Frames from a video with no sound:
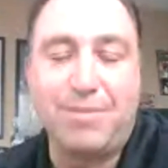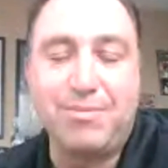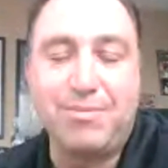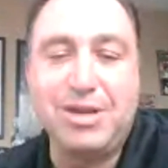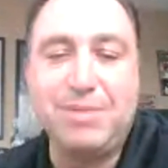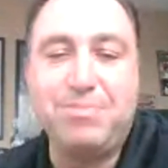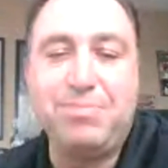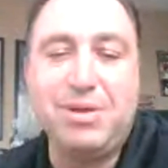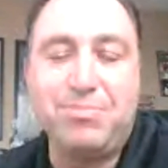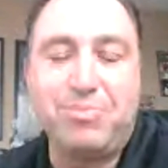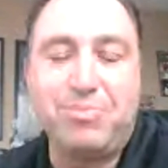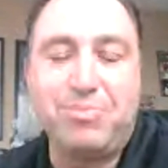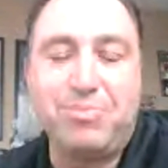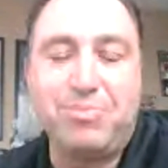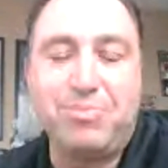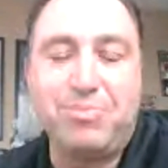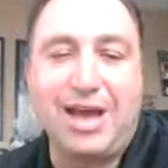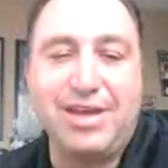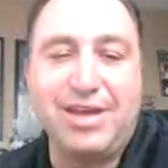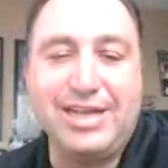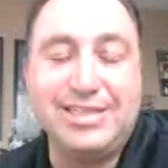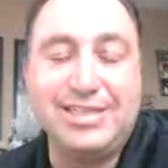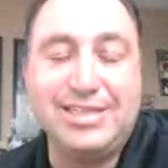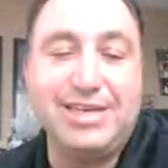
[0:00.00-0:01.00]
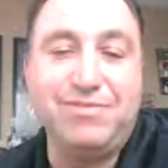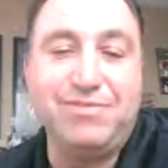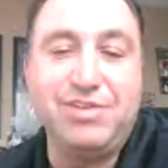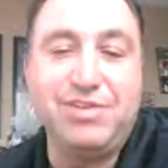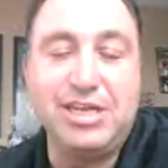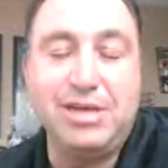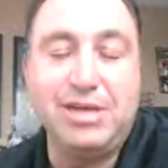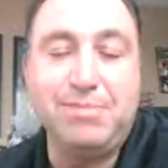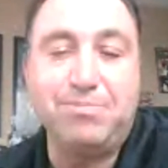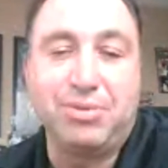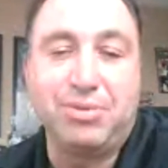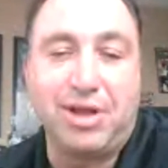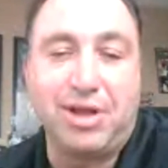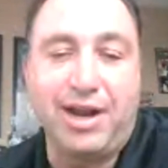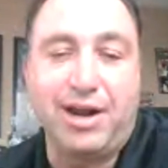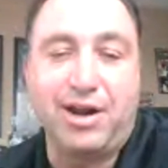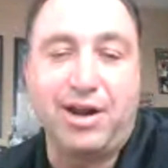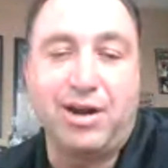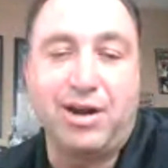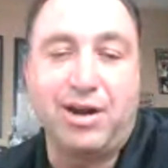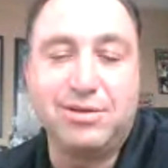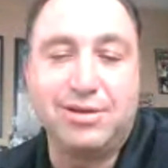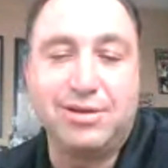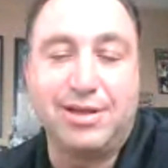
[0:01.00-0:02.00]
many people have a DVD
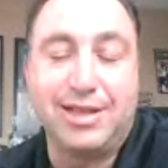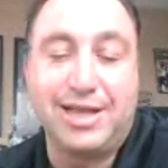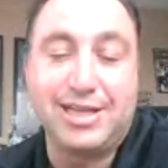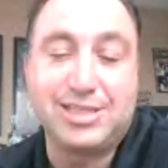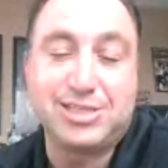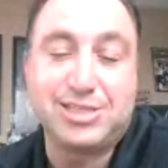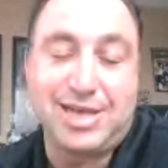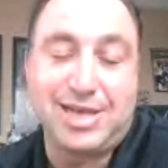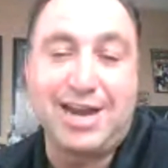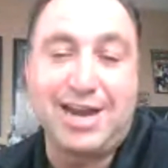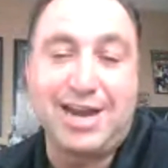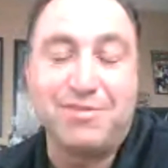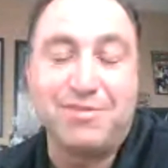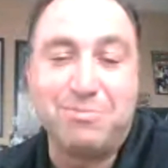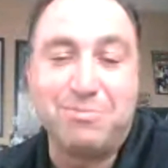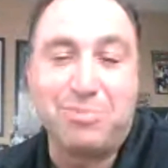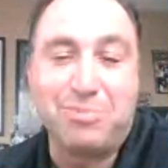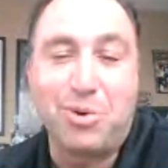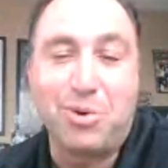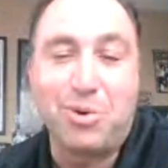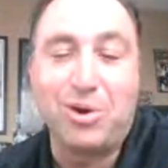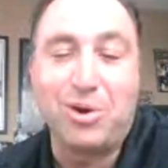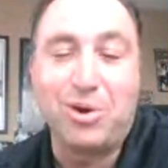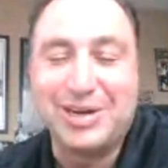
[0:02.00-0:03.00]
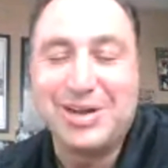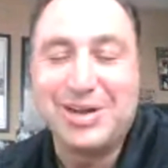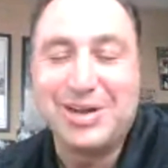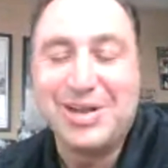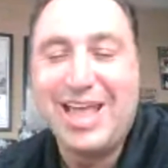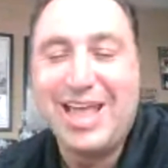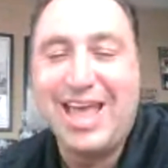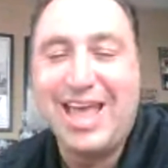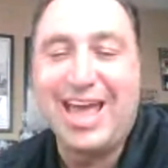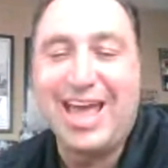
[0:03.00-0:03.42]
player? That's kind of important.